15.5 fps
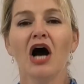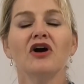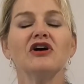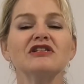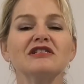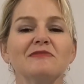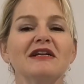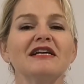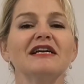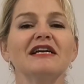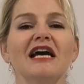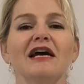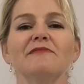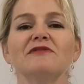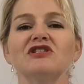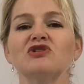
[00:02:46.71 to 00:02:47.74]
A cosmetic
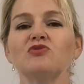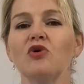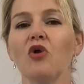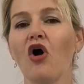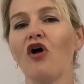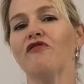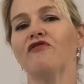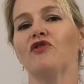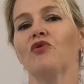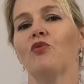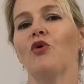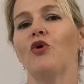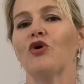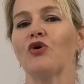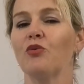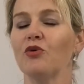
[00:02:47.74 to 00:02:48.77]
chemist will often
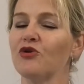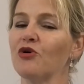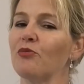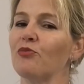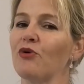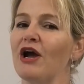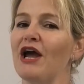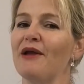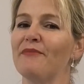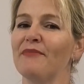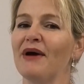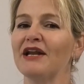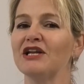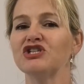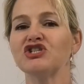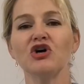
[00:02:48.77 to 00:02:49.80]
work with your brand
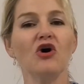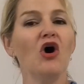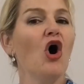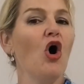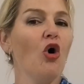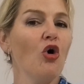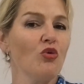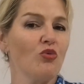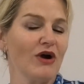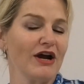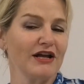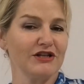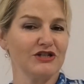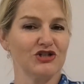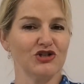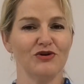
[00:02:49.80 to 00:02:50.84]
manager or
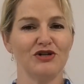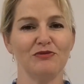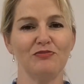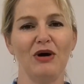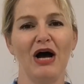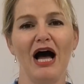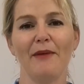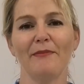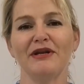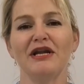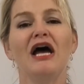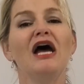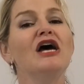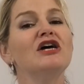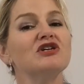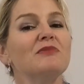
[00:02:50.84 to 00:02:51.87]
regulatory department
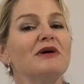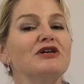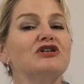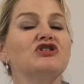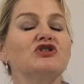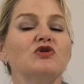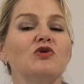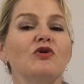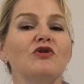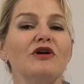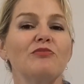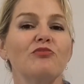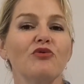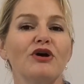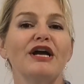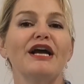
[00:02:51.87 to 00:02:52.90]
to make sure
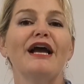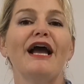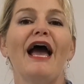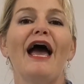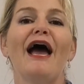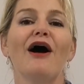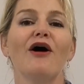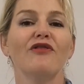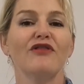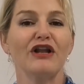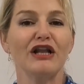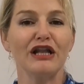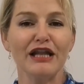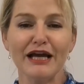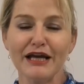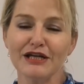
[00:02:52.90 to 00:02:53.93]
they're bringing out the
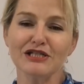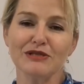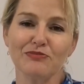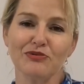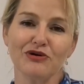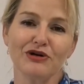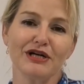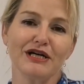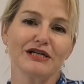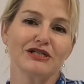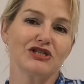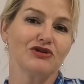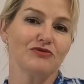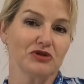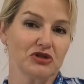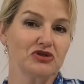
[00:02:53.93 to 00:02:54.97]
latest products
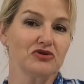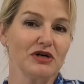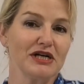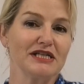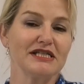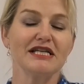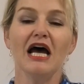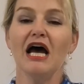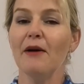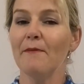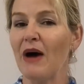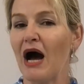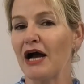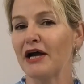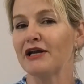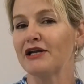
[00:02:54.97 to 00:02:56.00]
to address
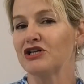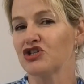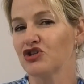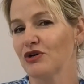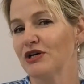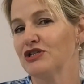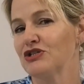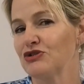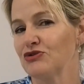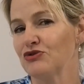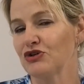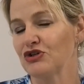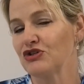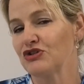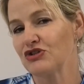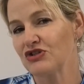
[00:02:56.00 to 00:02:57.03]
marketing trends or
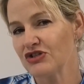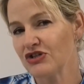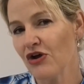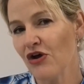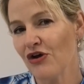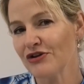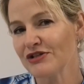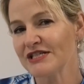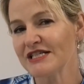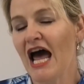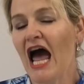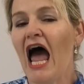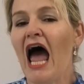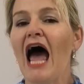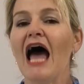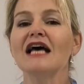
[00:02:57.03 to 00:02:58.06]
concerns,
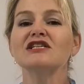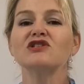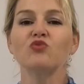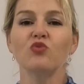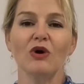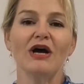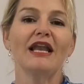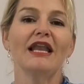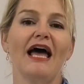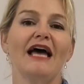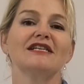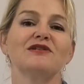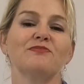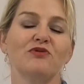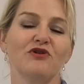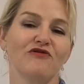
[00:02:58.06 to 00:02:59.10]
as well
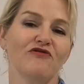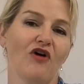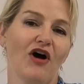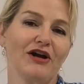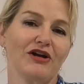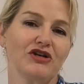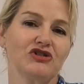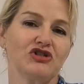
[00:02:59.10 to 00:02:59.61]
as provide